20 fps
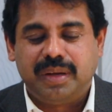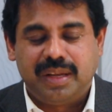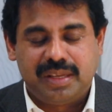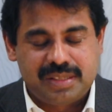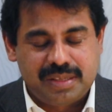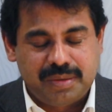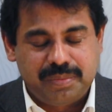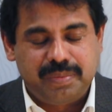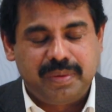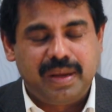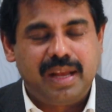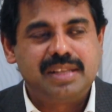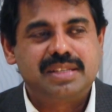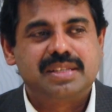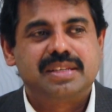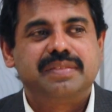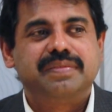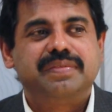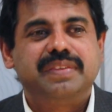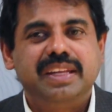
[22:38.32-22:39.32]
as a
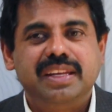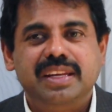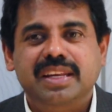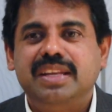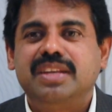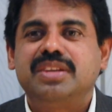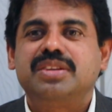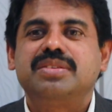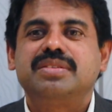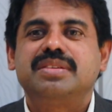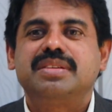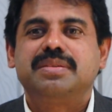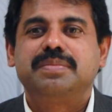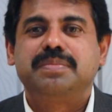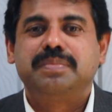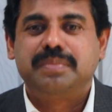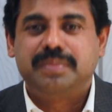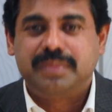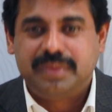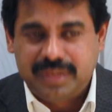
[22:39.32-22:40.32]
pastor, we need to
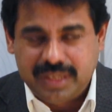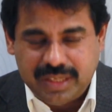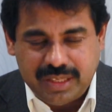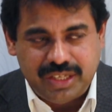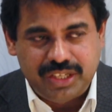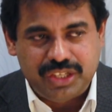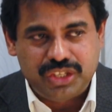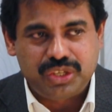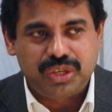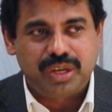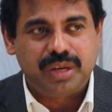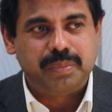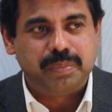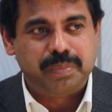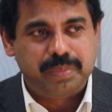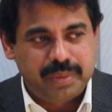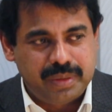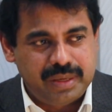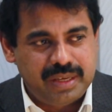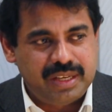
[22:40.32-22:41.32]
teach
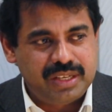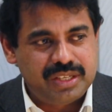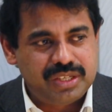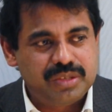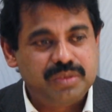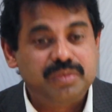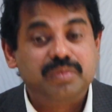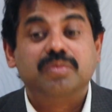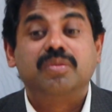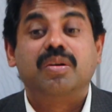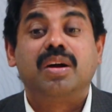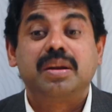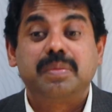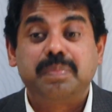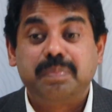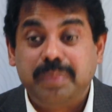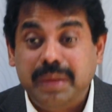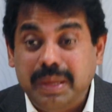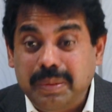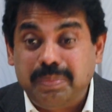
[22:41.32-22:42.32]
and preach
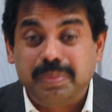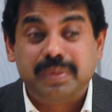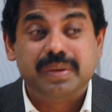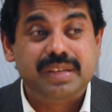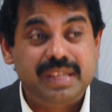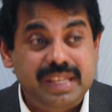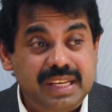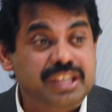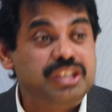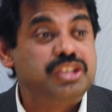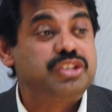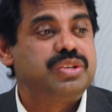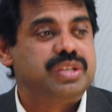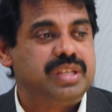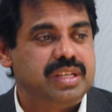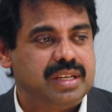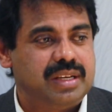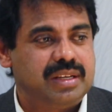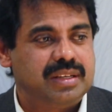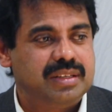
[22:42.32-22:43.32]
what people need to
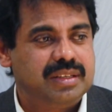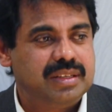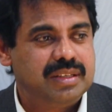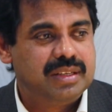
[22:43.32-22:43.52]
hear.